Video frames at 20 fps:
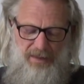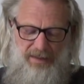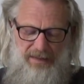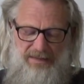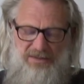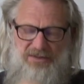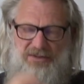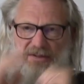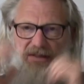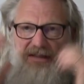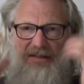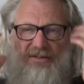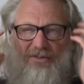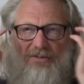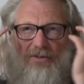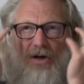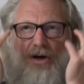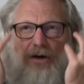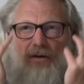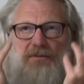It
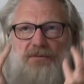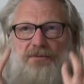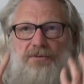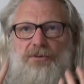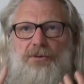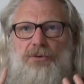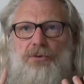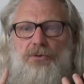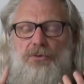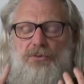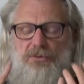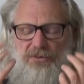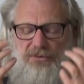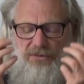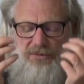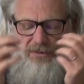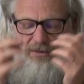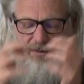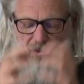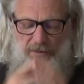changed our
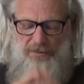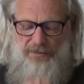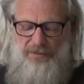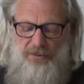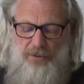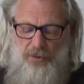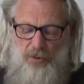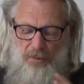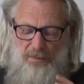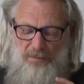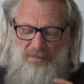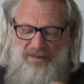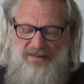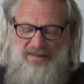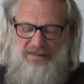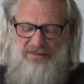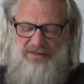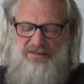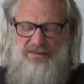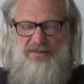views of
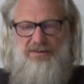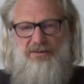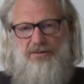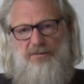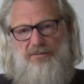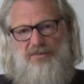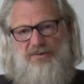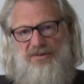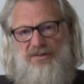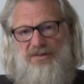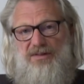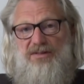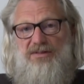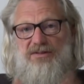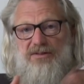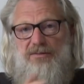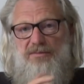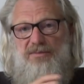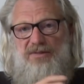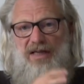complex
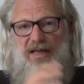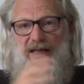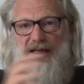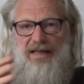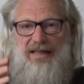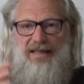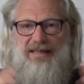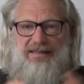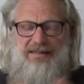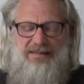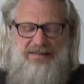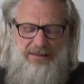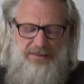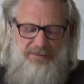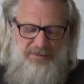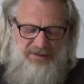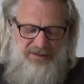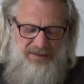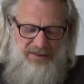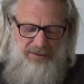systems
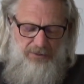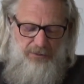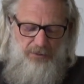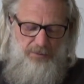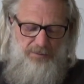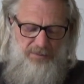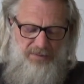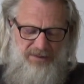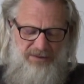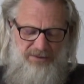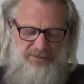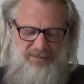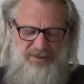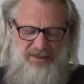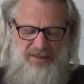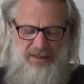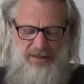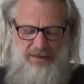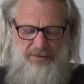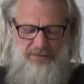exhibiting complex
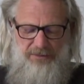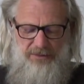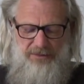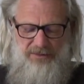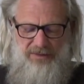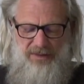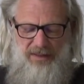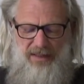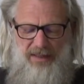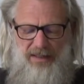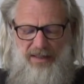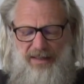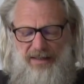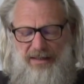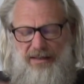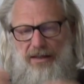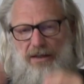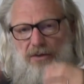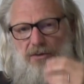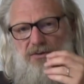behaviors,
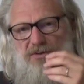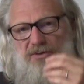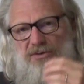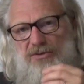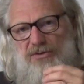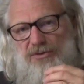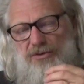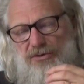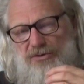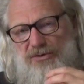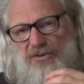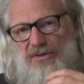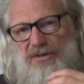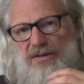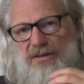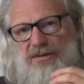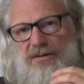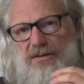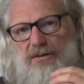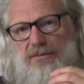and how such
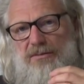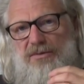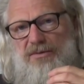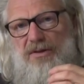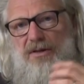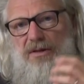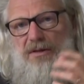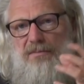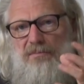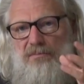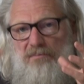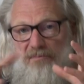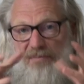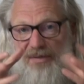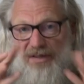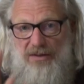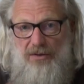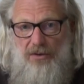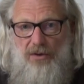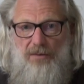systems
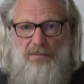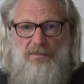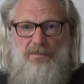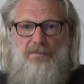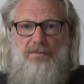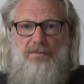become.